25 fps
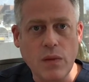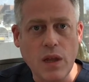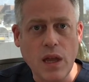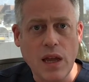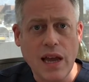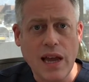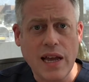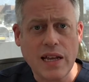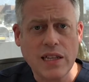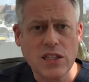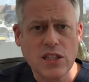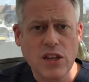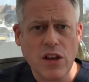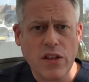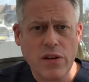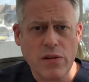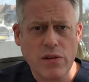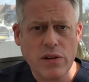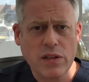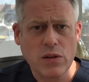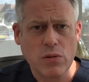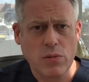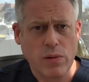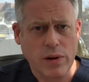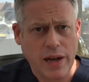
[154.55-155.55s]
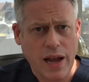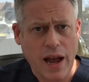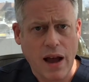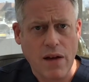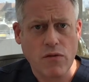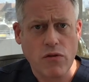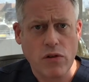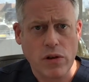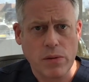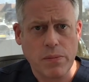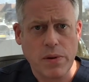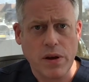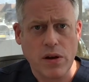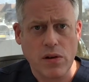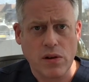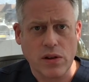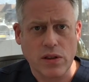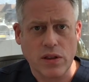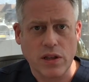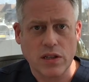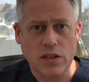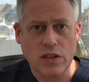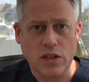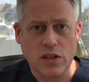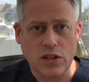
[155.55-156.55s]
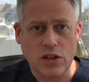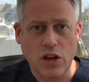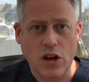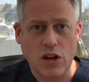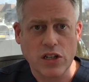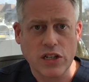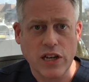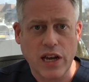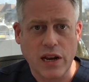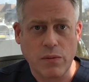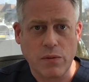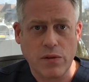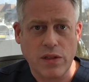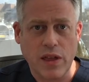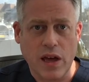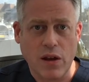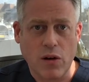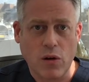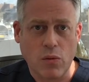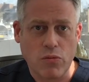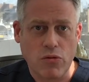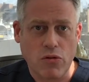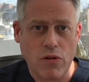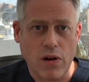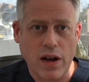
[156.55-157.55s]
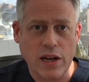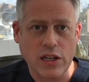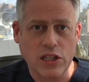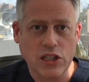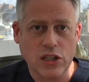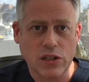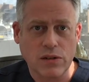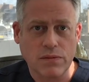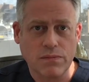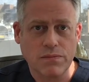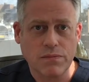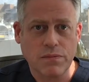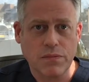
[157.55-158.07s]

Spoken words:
And so there is a recovery period that's associated with that operation.